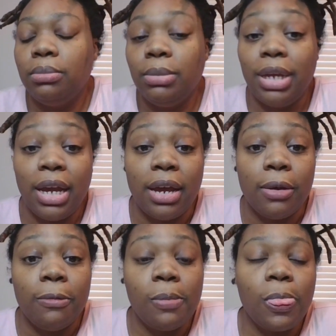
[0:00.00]
but yeah,
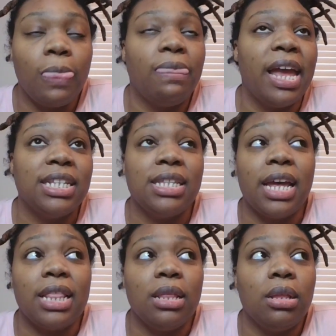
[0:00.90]
that's
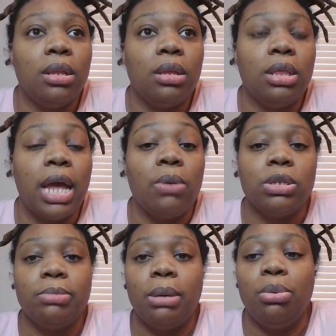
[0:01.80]
that. That
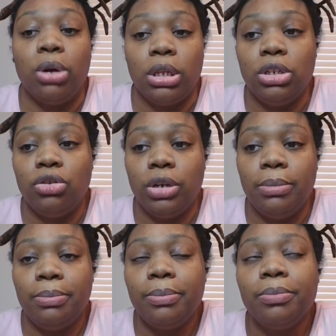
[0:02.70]
was my Portland
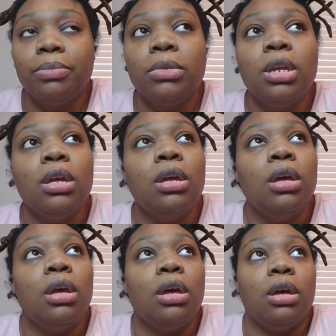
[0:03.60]
trip.
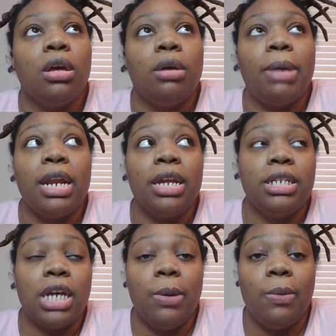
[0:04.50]
I had a
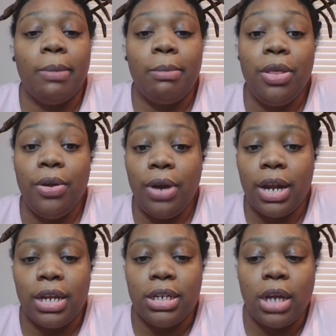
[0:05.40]
good time with my brother.
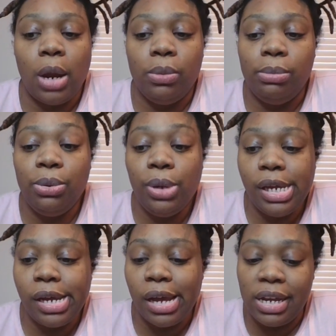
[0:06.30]
Had a good time with
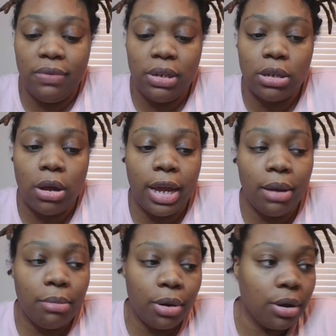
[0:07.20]
Buki. I even saw
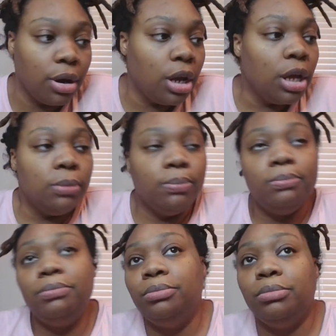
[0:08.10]
Amber
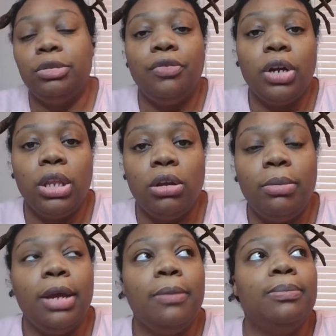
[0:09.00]
for a little
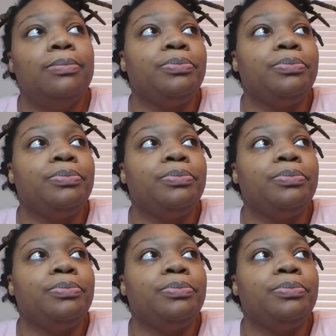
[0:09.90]
bit.